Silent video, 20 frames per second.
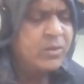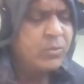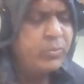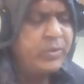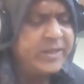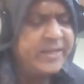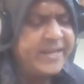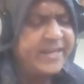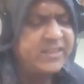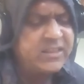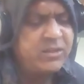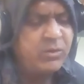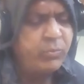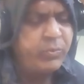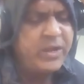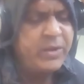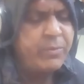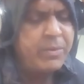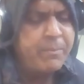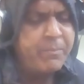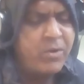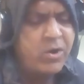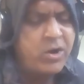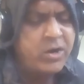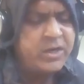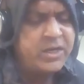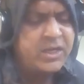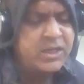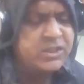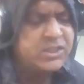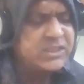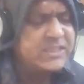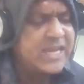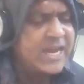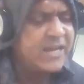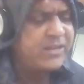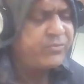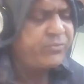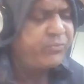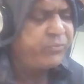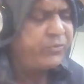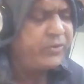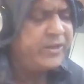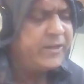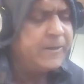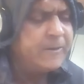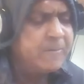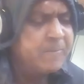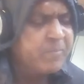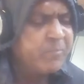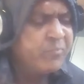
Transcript: we get away with murder scot-free